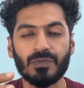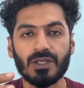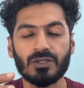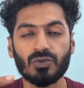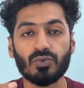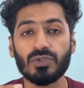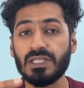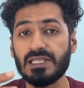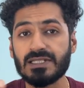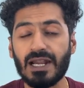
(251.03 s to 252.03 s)
through
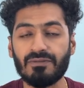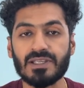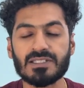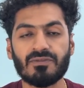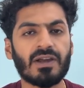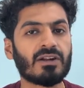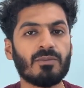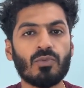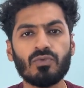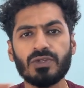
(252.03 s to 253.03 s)
these graphics? If I
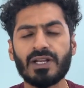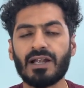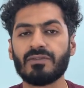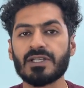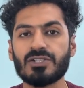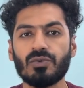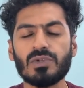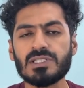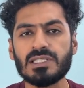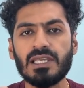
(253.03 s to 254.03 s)
remove the graphics, you will
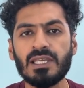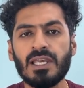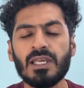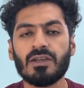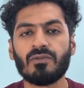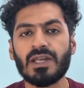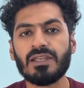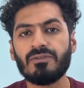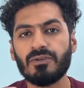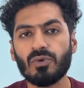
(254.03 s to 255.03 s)
see very
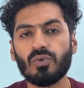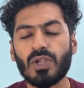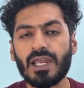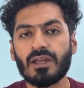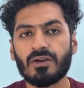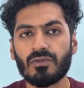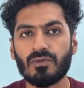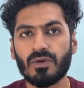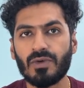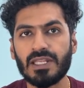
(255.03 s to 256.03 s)
few
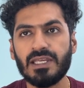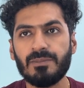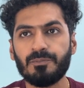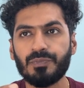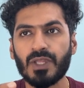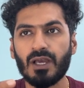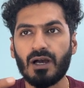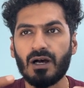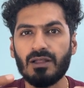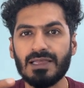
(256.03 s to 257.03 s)
very
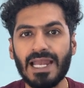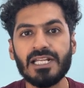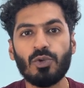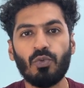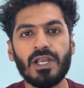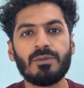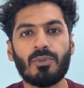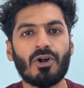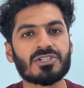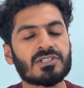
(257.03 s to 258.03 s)
lightweight
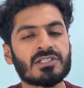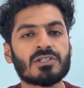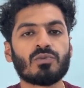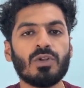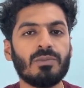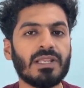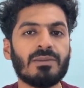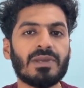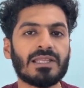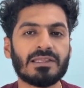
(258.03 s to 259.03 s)
processes will be
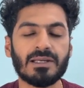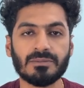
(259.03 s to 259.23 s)
remain there.